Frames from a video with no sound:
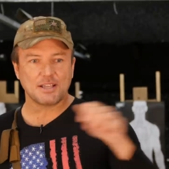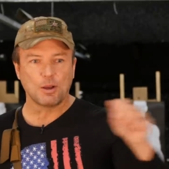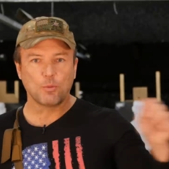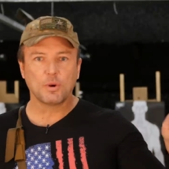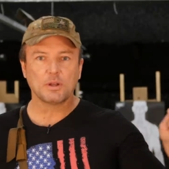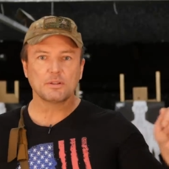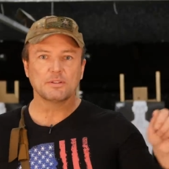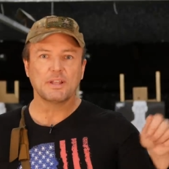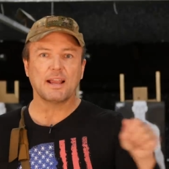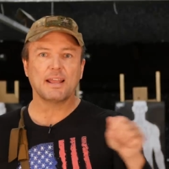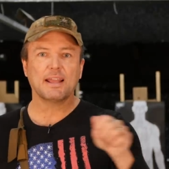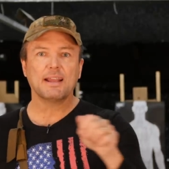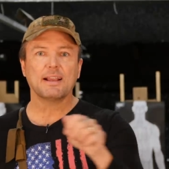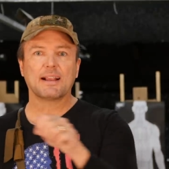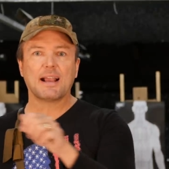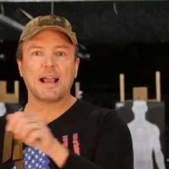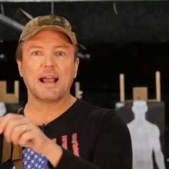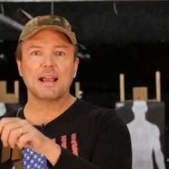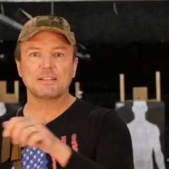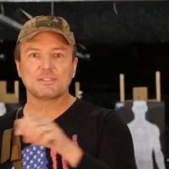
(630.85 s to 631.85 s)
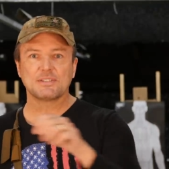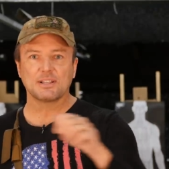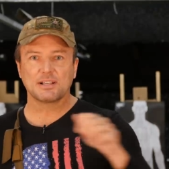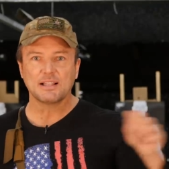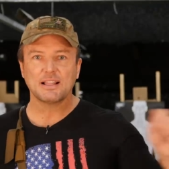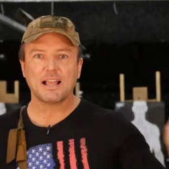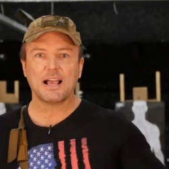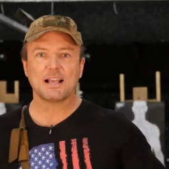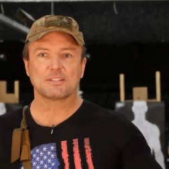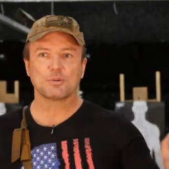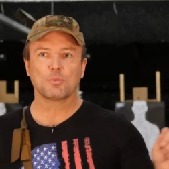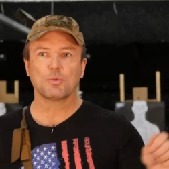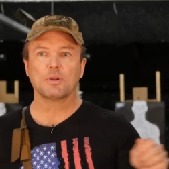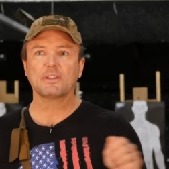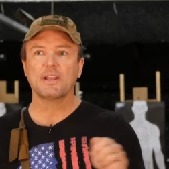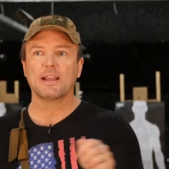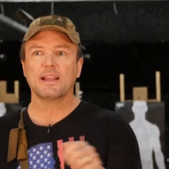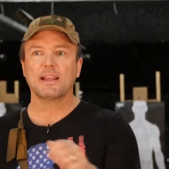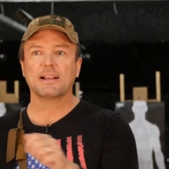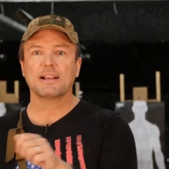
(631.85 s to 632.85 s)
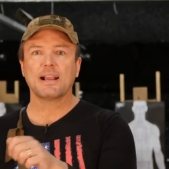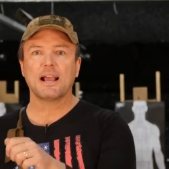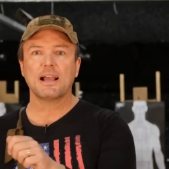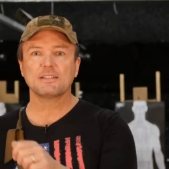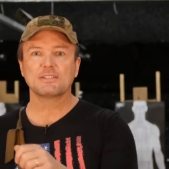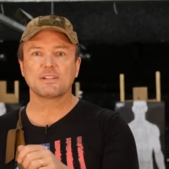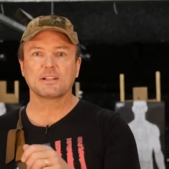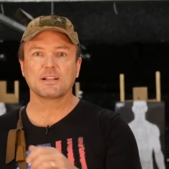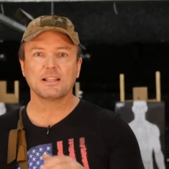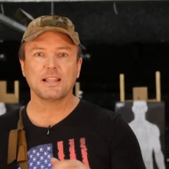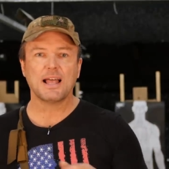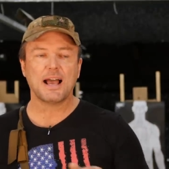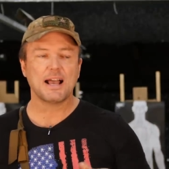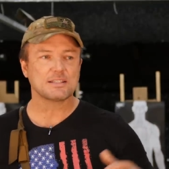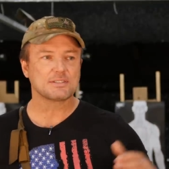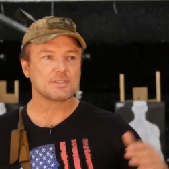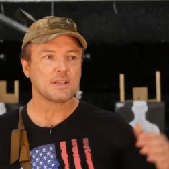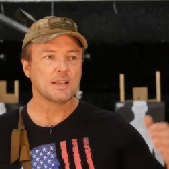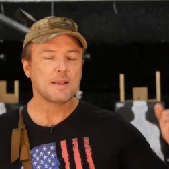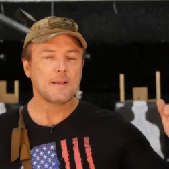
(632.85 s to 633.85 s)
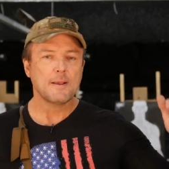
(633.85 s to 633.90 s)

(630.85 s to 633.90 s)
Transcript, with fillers: I will not hit guys in class. I will not hit guys in class